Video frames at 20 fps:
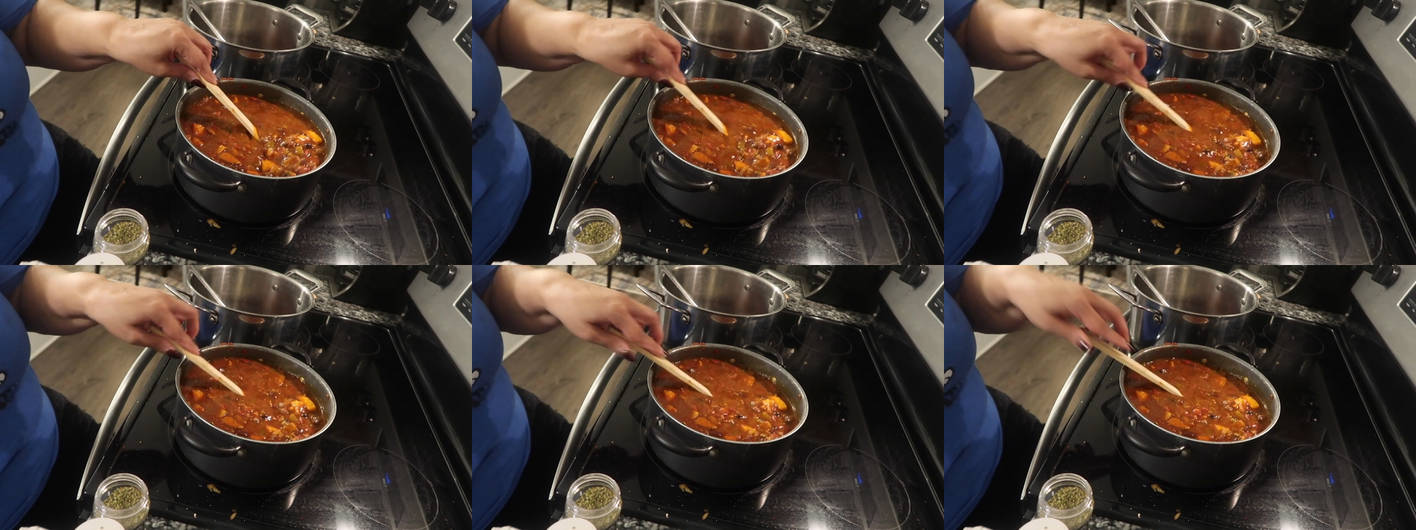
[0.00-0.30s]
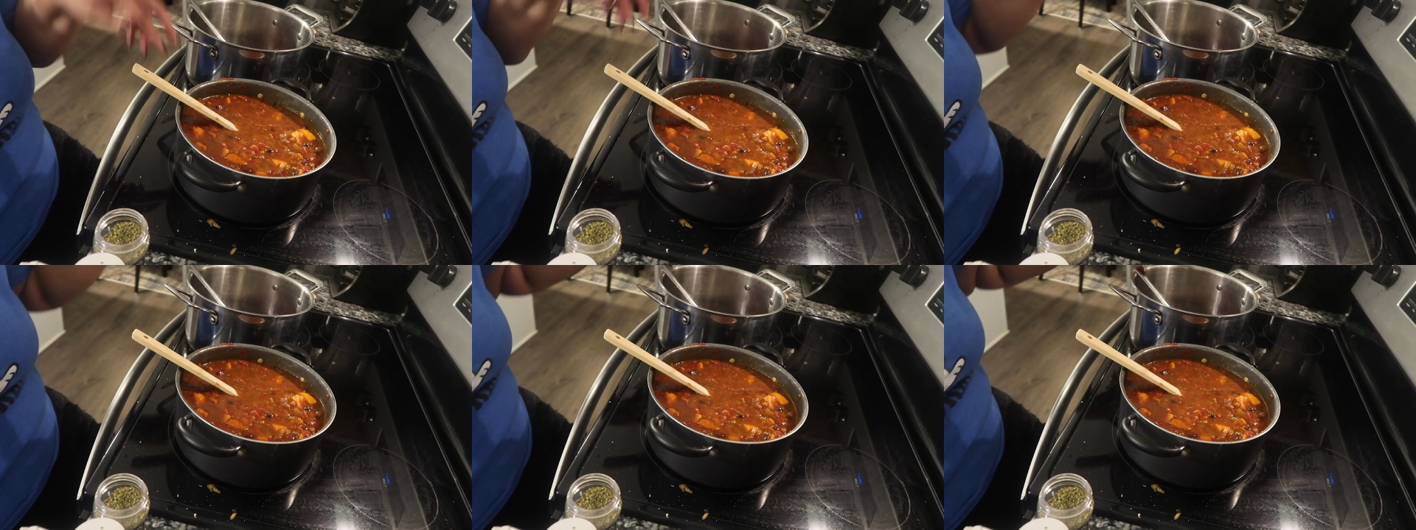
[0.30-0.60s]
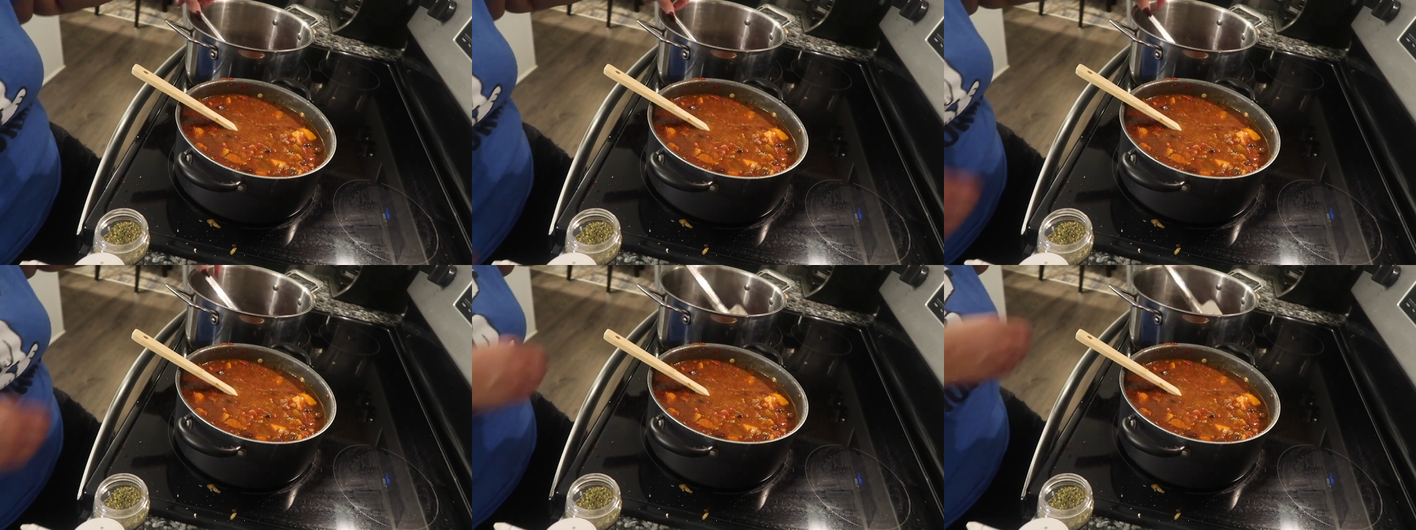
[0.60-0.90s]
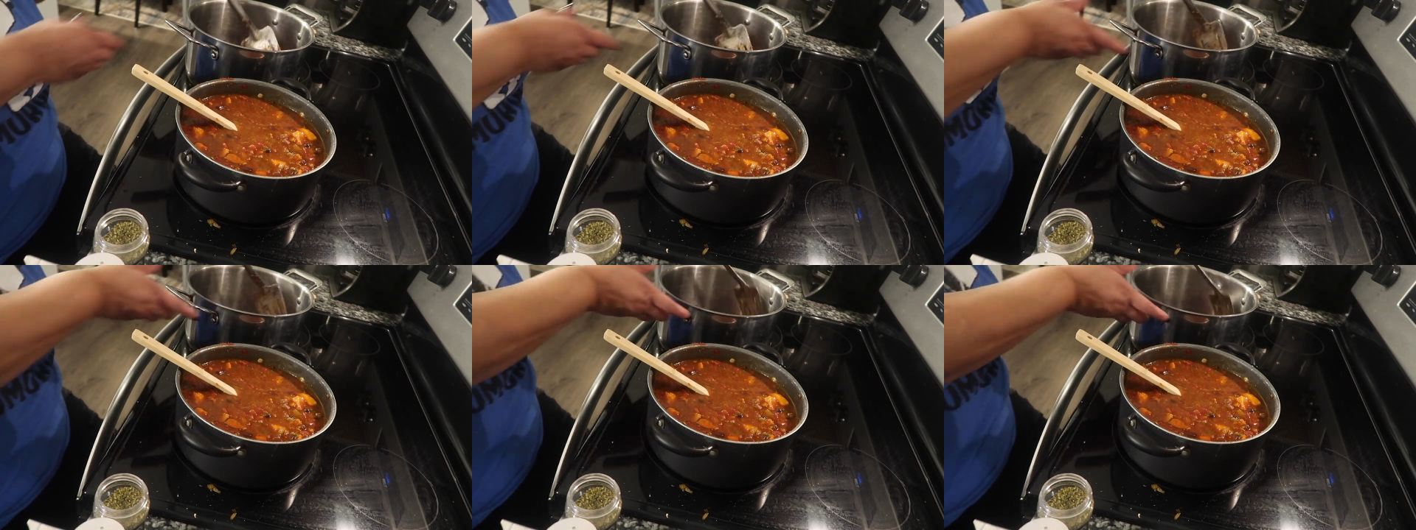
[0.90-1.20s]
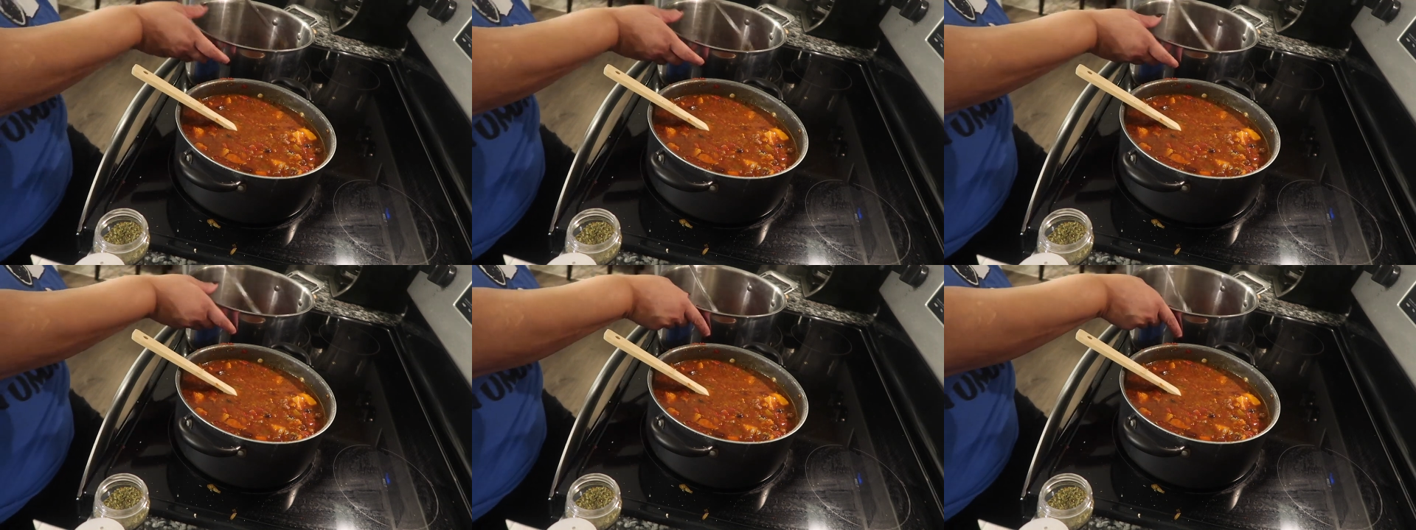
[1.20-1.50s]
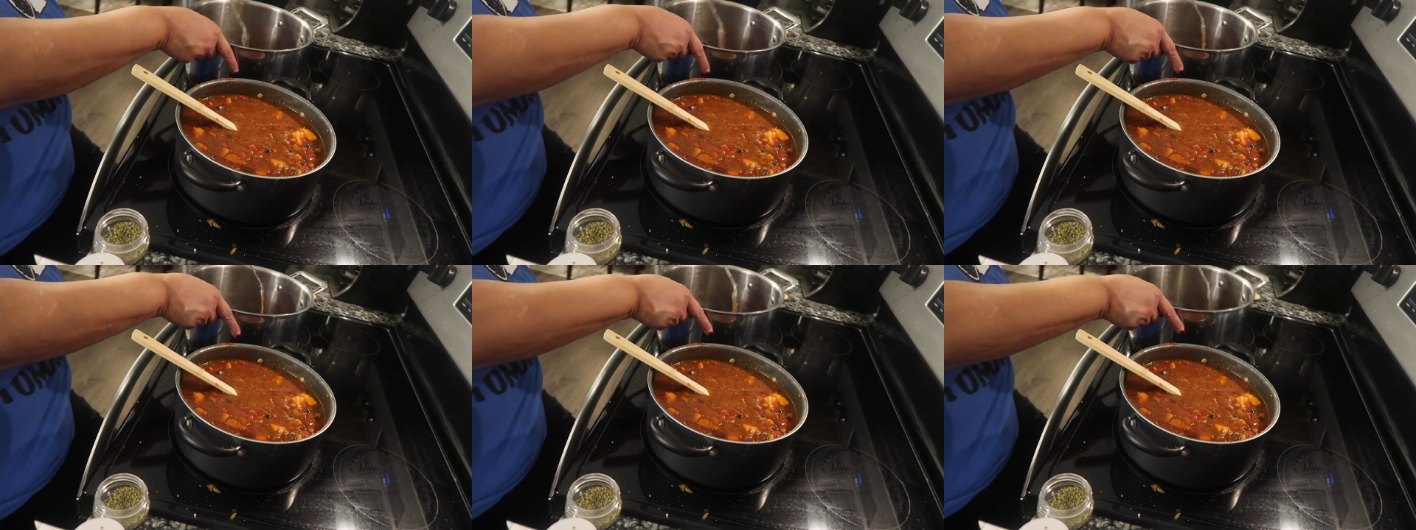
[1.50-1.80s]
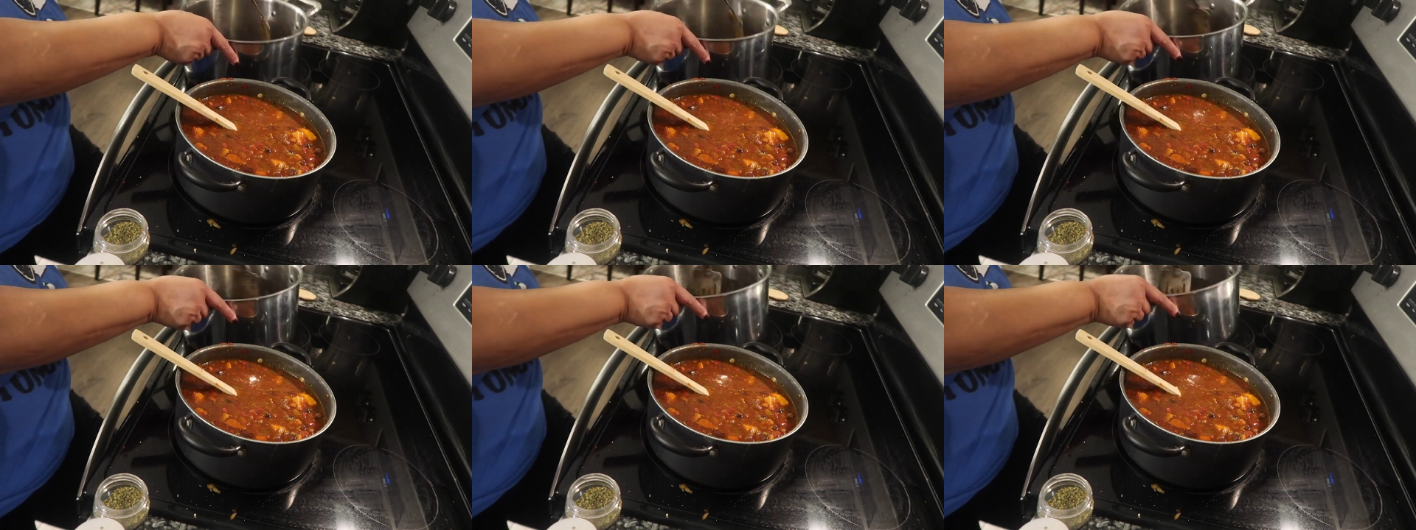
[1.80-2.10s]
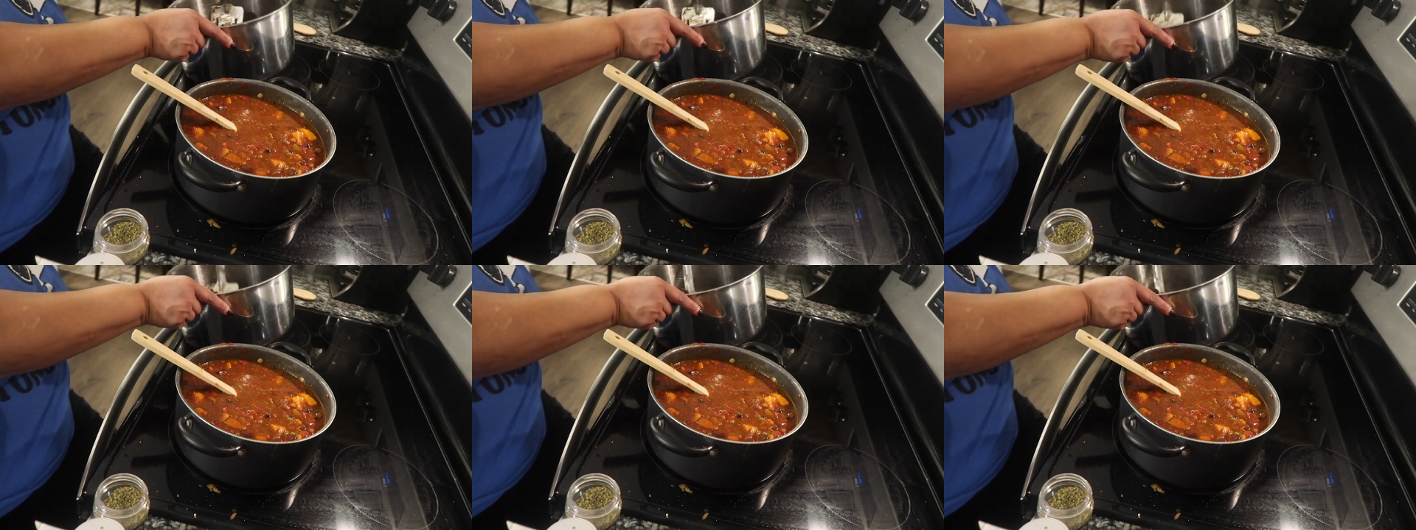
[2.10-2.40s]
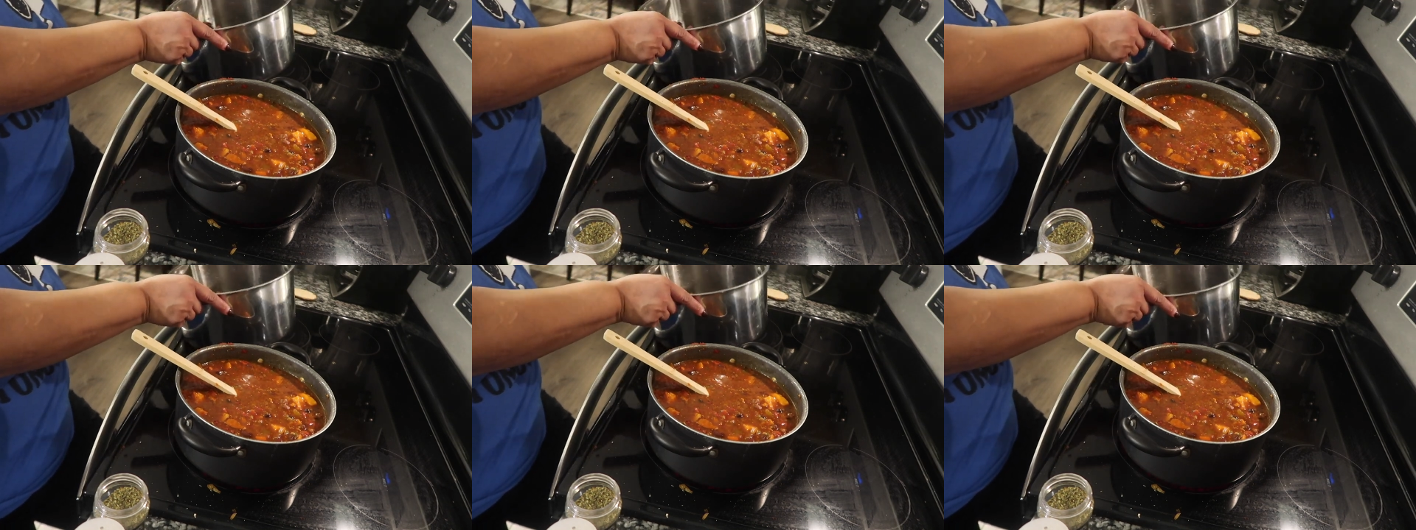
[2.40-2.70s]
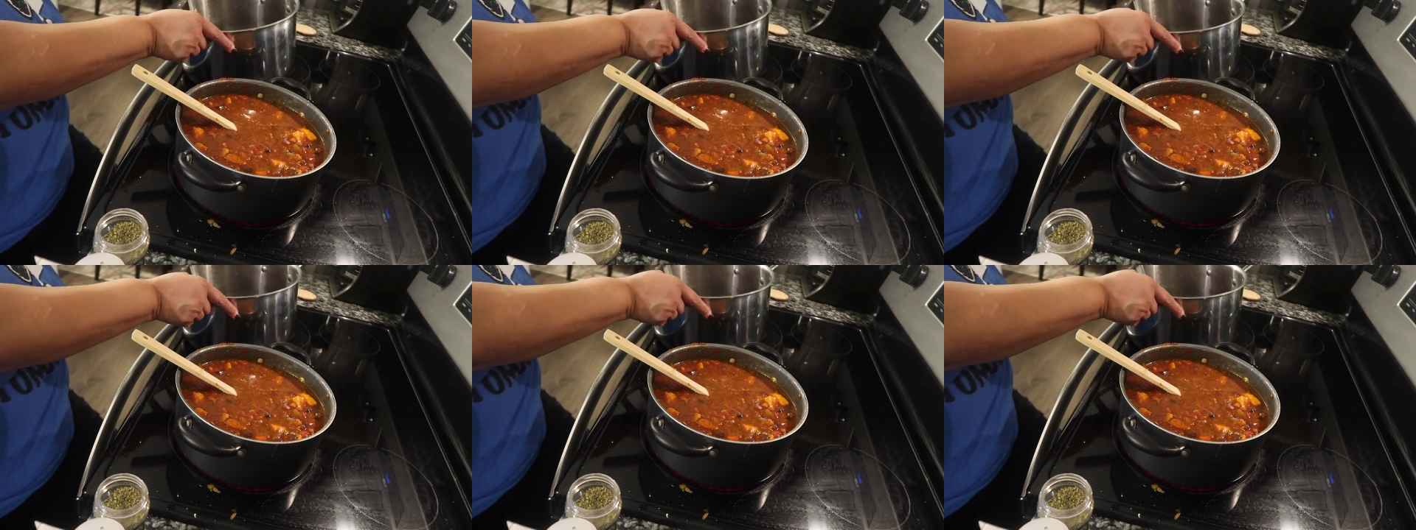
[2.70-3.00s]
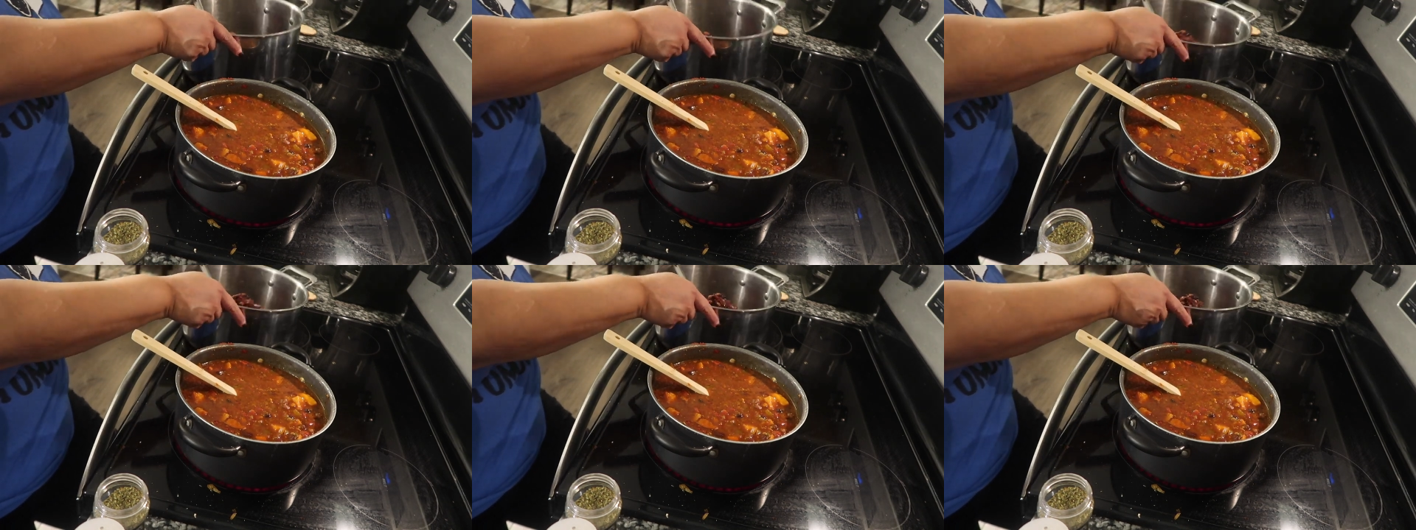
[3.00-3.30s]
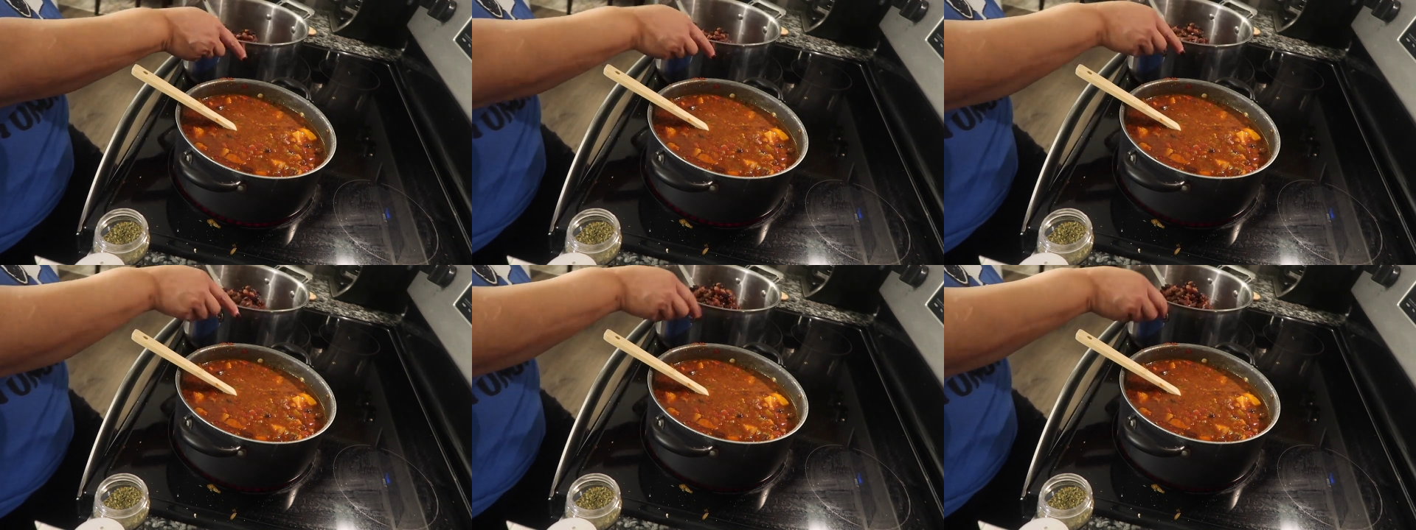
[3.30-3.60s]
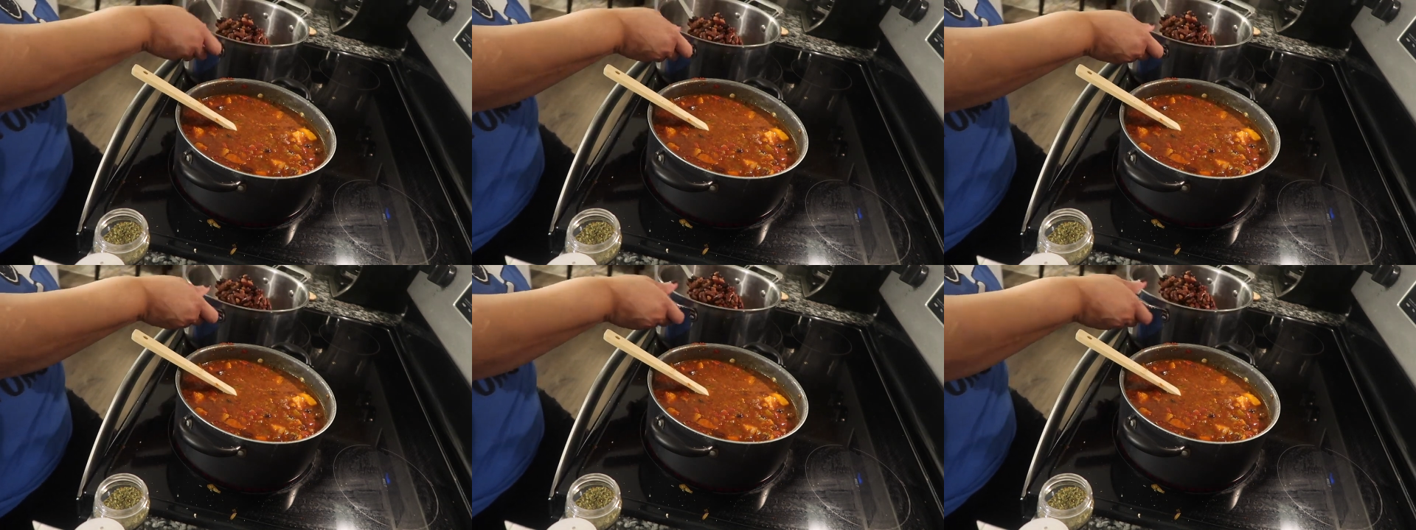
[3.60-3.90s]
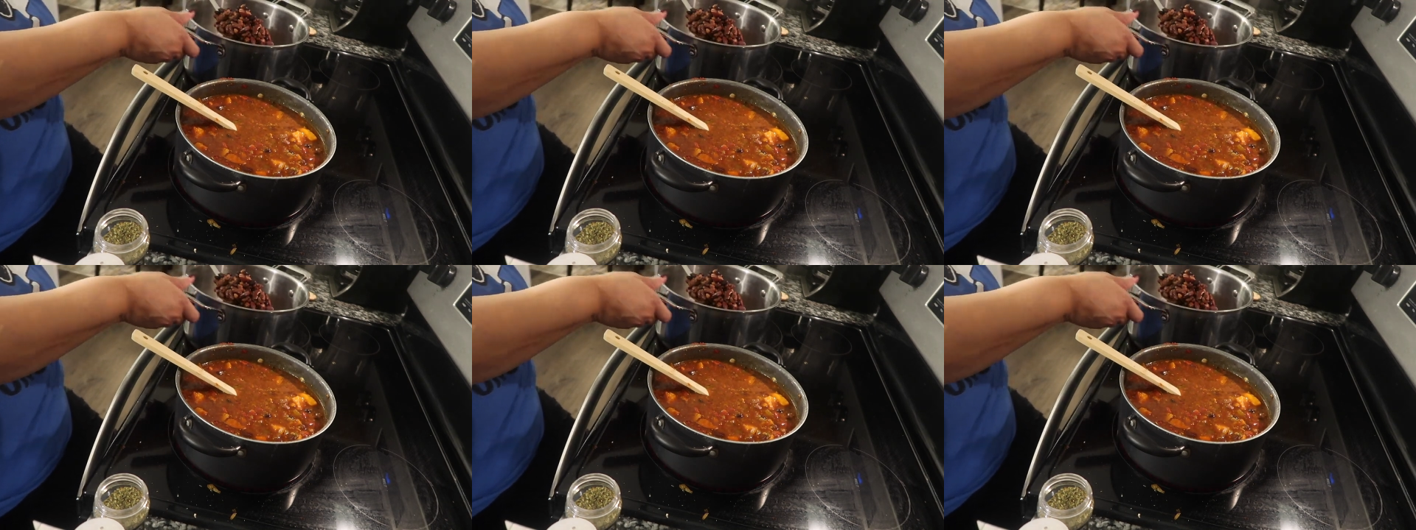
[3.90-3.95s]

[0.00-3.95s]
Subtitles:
No face is visible, so there are no lips to read.